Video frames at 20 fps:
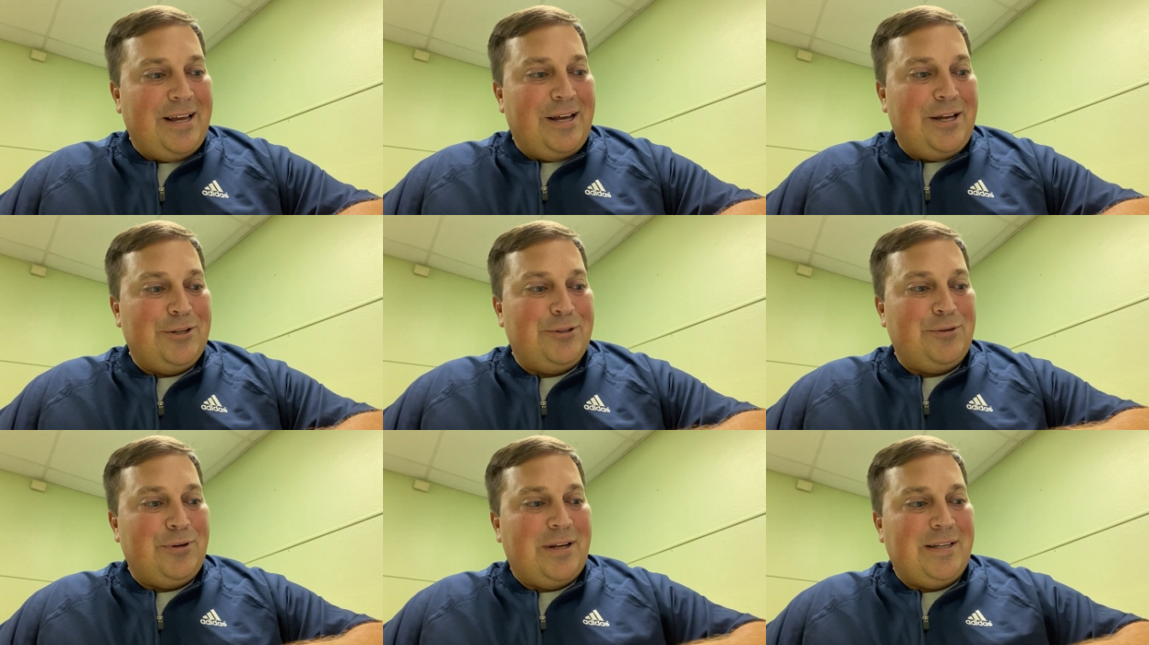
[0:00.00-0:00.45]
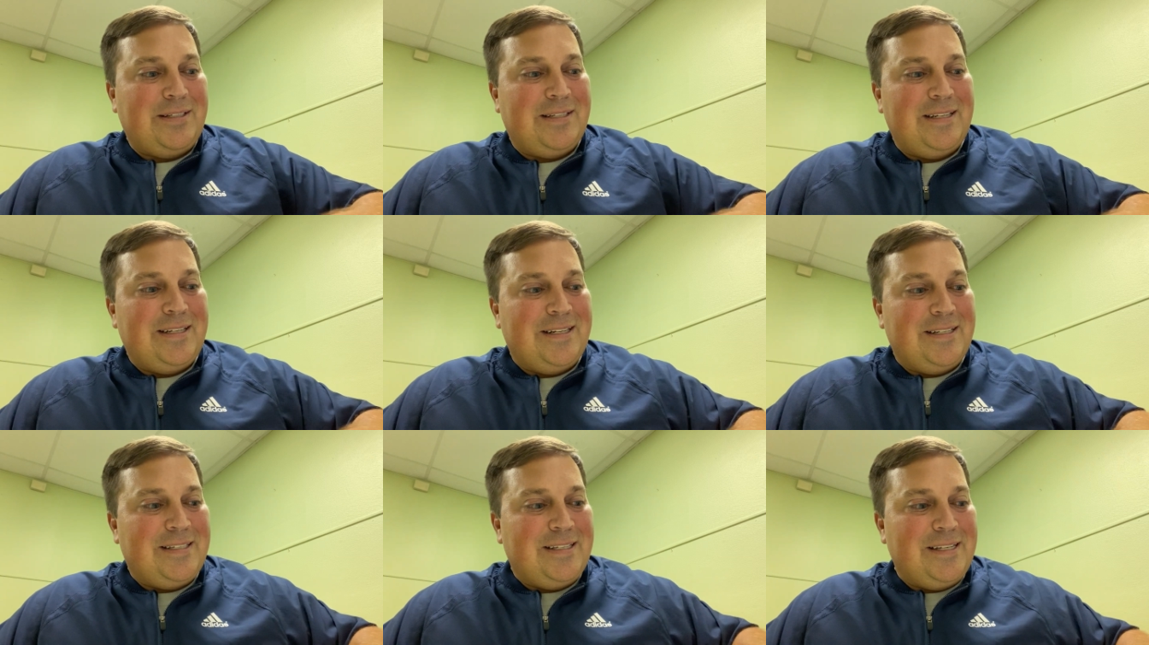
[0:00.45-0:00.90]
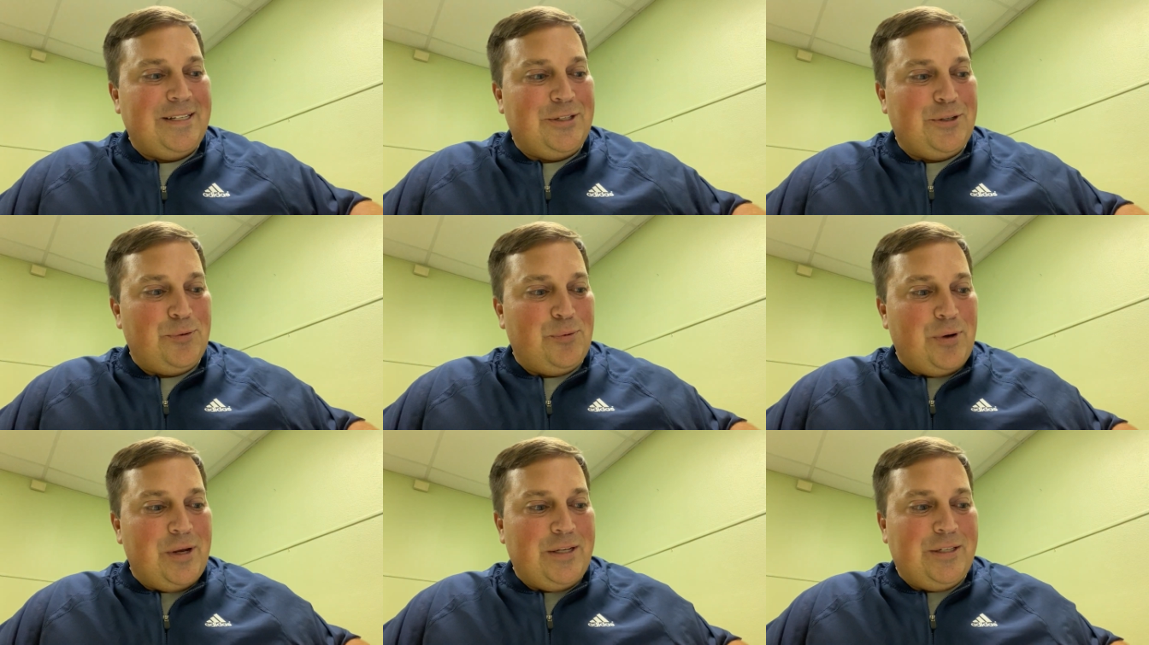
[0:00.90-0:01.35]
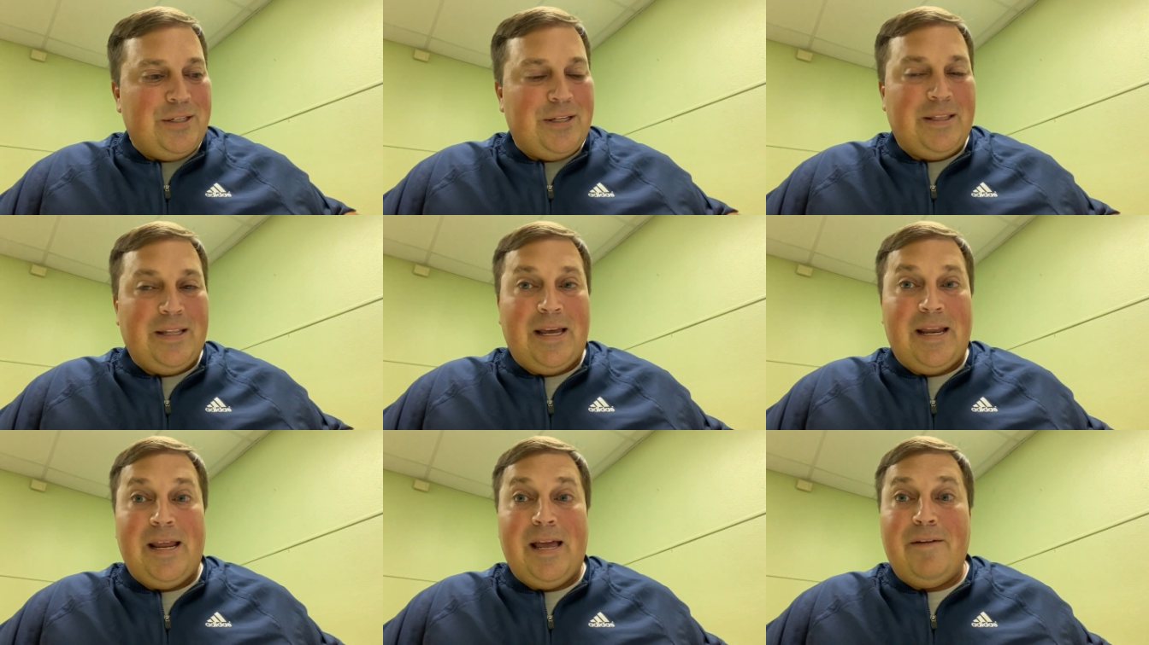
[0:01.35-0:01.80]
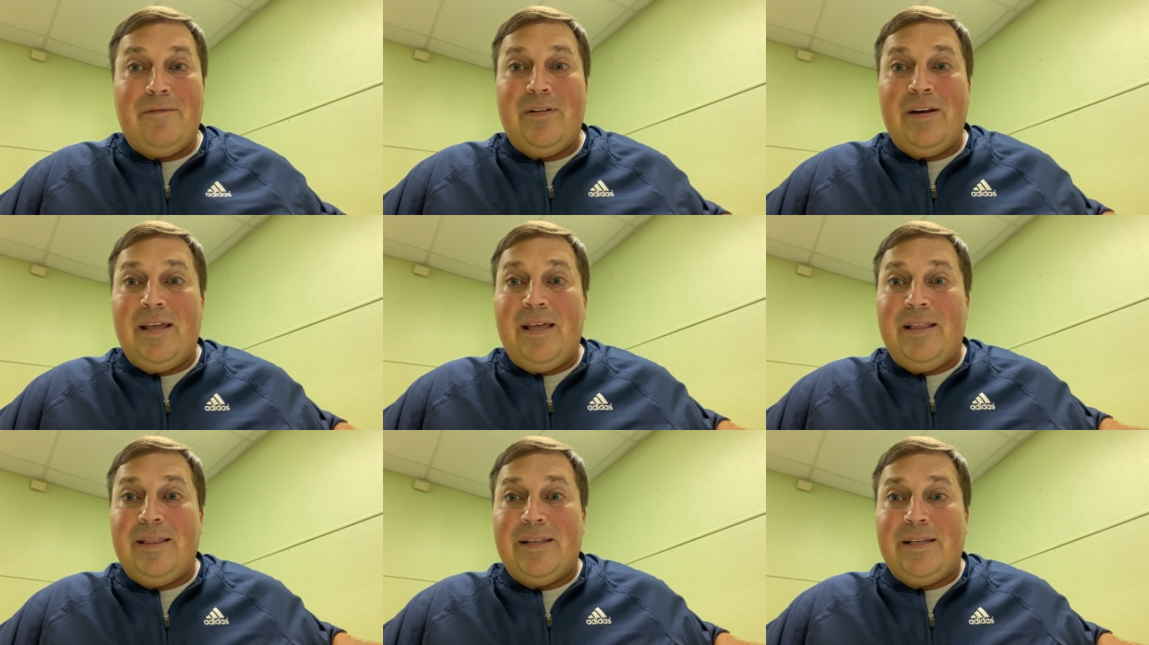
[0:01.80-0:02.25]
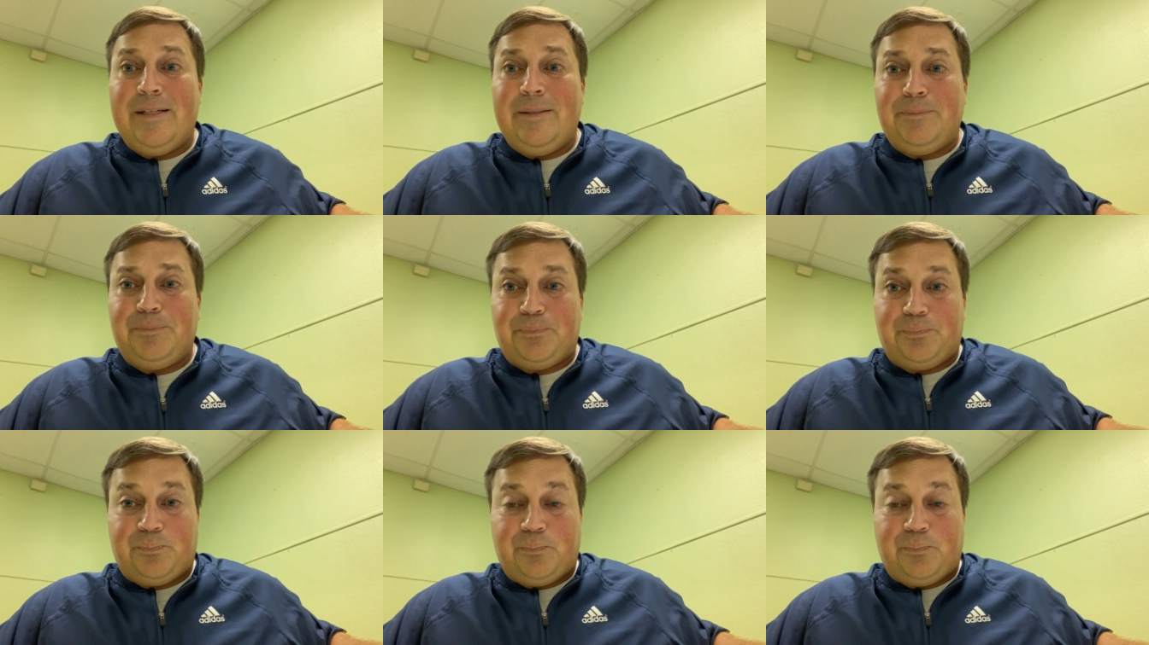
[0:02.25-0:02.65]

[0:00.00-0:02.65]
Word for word: addressing a situation that evidently